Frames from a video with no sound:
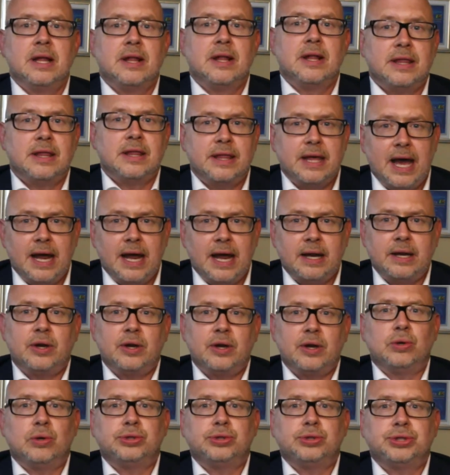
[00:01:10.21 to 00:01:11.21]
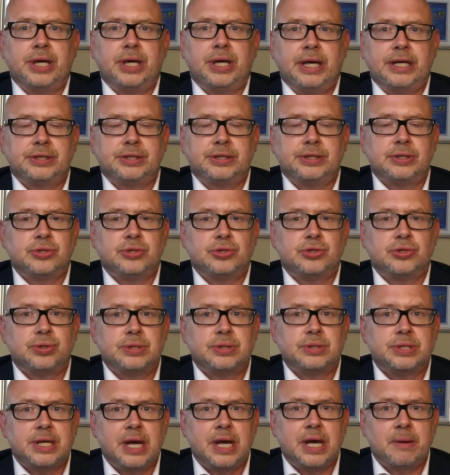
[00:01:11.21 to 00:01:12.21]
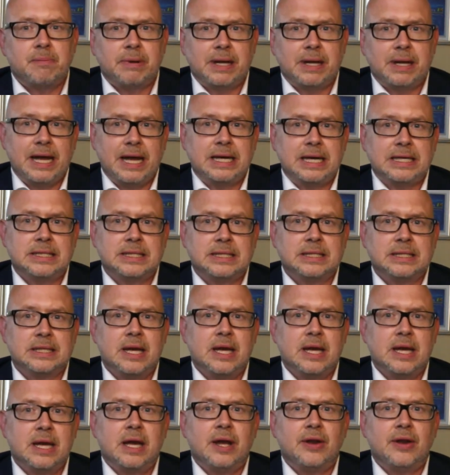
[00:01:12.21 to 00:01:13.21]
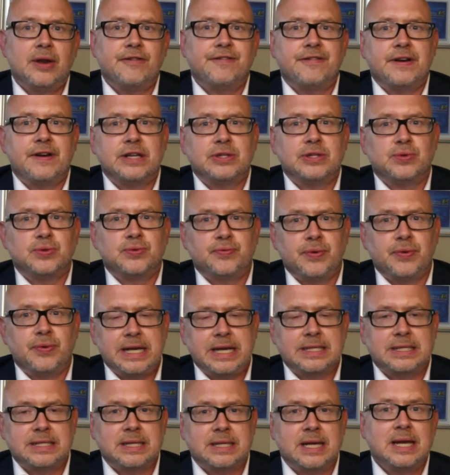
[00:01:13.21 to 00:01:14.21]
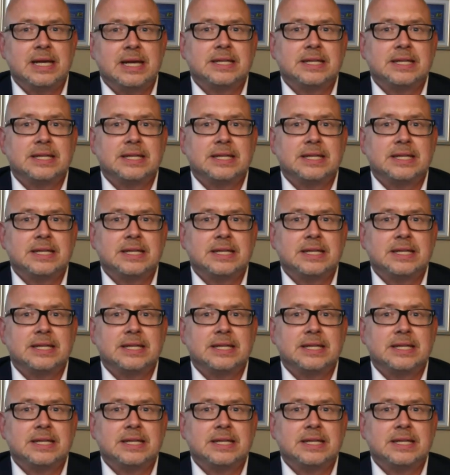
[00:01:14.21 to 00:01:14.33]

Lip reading: that a negotiation should take place in face-to-face,